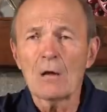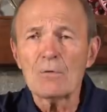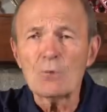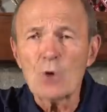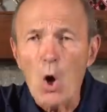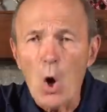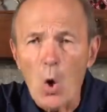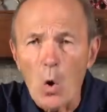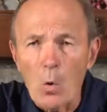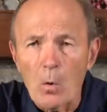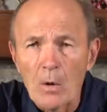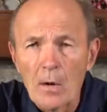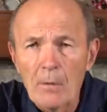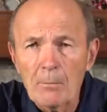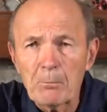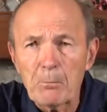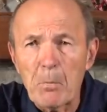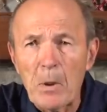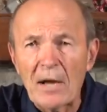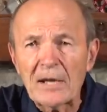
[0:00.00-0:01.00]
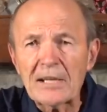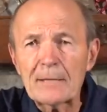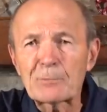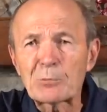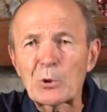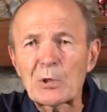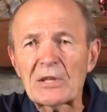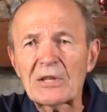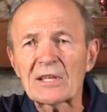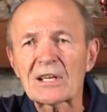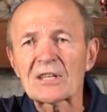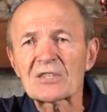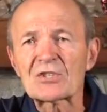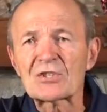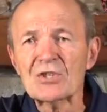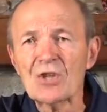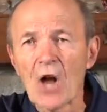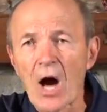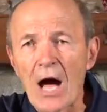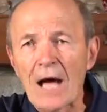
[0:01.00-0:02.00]
No, buddy breathing is
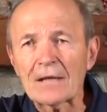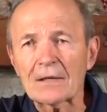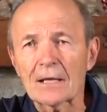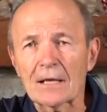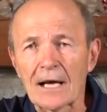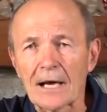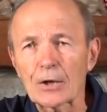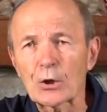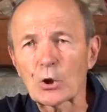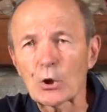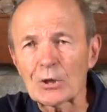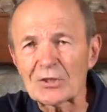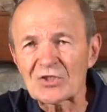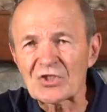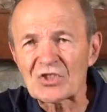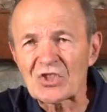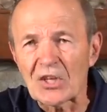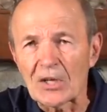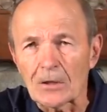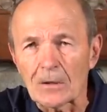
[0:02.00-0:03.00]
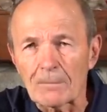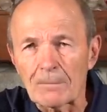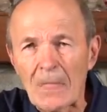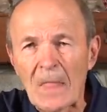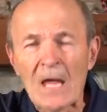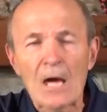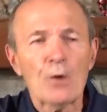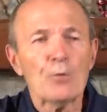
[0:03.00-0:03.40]
not a good skill.